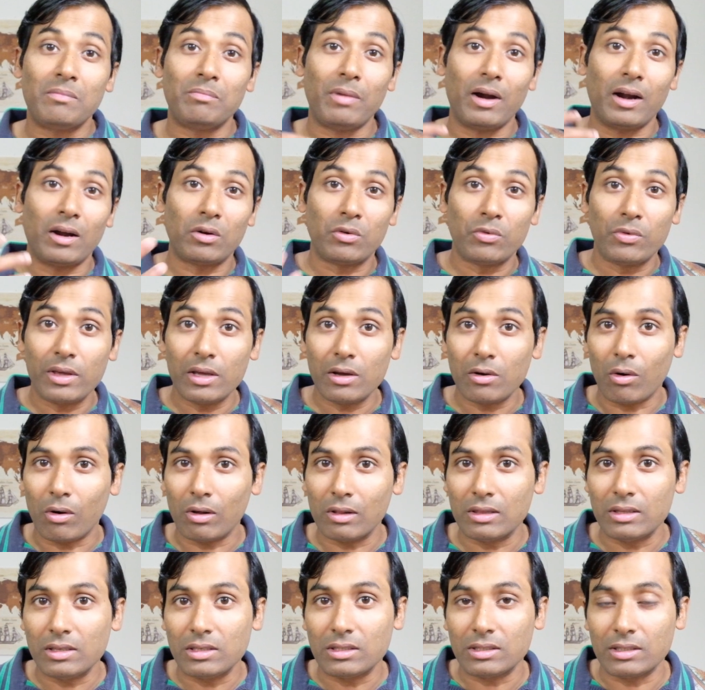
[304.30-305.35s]
by doing
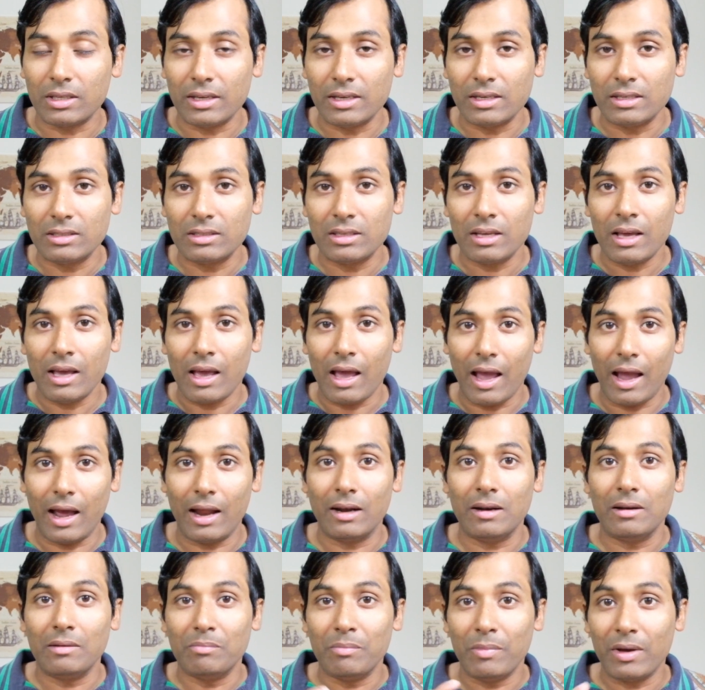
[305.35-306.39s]
all these things
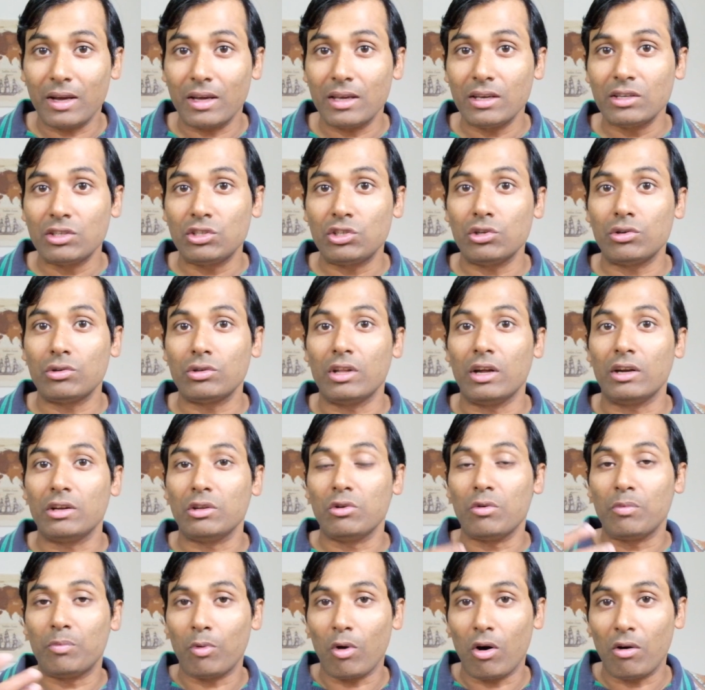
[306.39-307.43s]
and making sure that
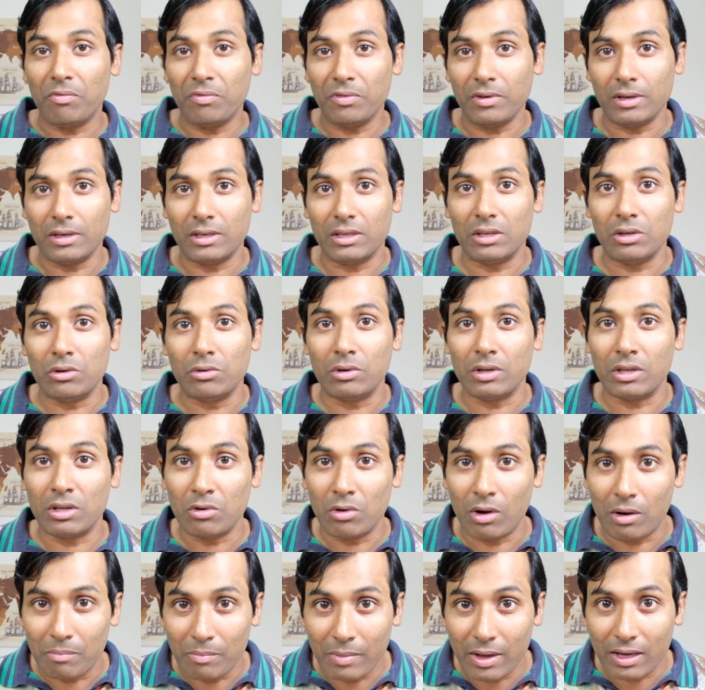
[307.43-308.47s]
your profit, you
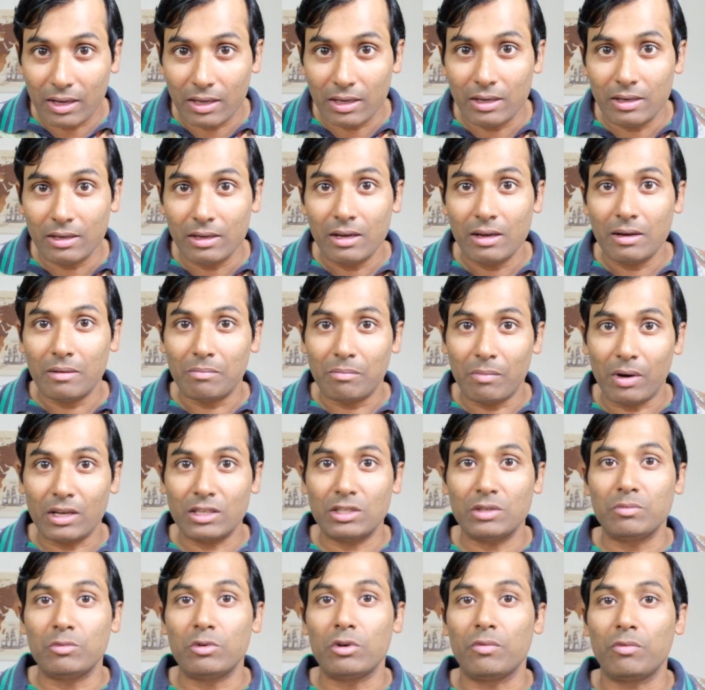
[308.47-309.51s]
are making
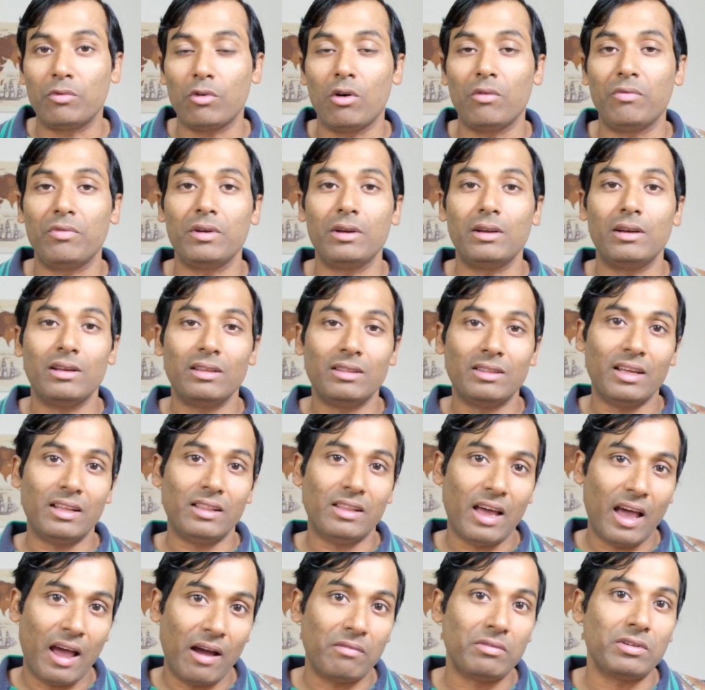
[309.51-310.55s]
much more profit than
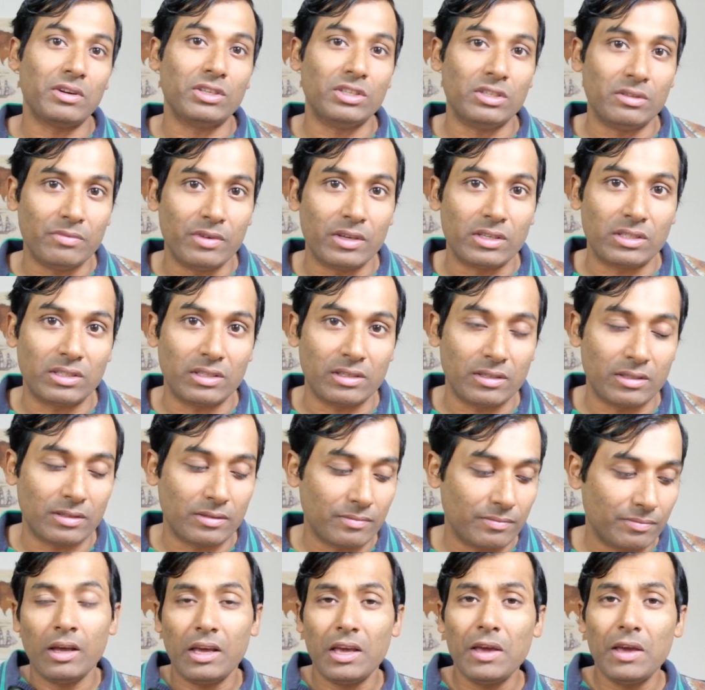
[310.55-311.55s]
the average investors.